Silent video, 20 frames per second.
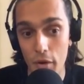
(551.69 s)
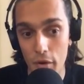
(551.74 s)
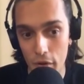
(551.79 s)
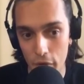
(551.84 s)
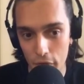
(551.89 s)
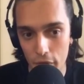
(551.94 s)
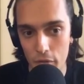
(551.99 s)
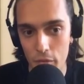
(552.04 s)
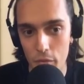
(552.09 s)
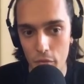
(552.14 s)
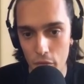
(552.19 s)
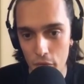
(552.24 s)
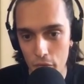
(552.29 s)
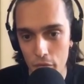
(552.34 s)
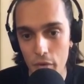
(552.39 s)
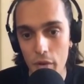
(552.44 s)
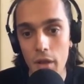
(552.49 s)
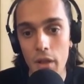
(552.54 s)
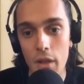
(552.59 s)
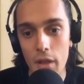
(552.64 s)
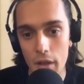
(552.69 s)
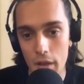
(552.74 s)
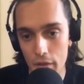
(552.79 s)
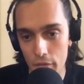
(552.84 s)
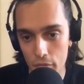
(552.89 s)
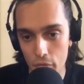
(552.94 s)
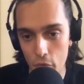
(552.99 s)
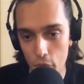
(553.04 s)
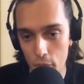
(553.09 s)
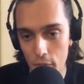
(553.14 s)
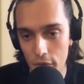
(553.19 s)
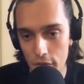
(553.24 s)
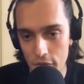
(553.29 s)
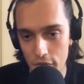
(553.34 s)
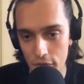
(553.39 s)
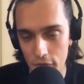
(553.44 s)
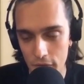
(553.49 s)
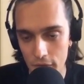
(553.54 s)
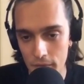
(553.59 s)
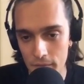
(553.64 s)
a customer and for
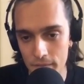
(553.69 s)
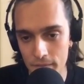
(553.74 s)
patients.